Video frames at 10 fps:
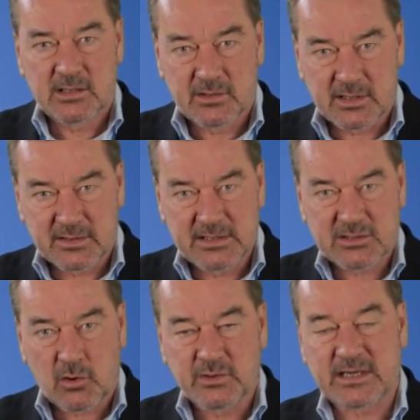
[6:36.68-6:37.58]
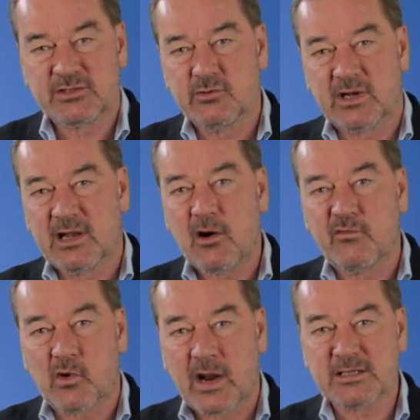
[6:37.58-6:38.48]
These contexts should allow
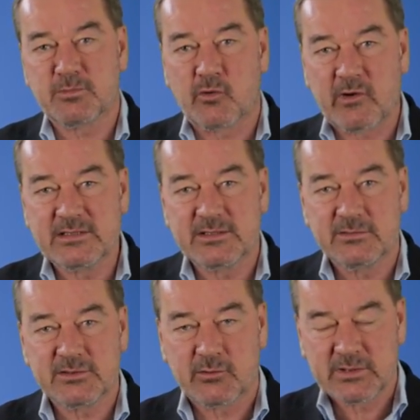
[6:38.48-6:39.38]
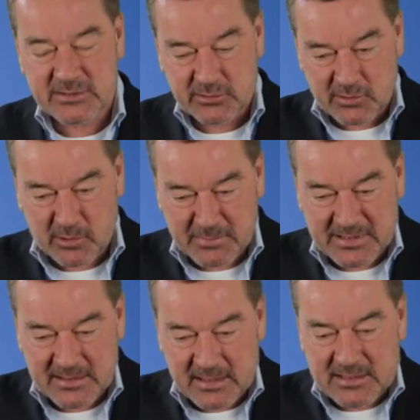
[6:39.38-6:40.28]
for exploration, so it should not
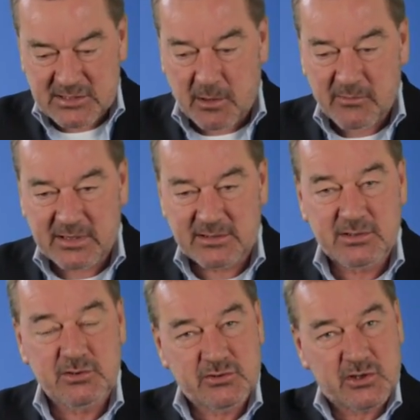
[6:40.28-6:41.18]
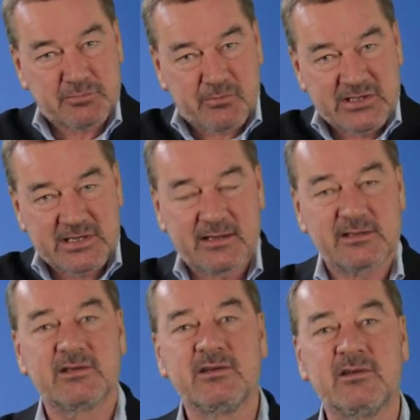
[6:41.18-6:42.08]
be something you just
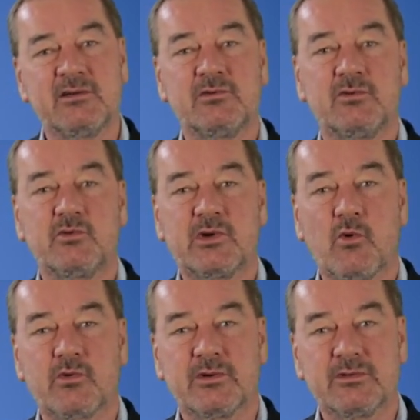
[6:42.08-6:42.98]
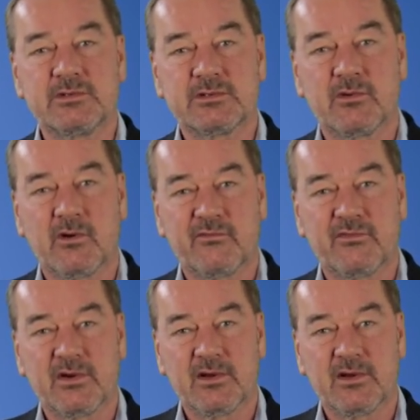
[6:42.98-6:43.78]
present to an audience of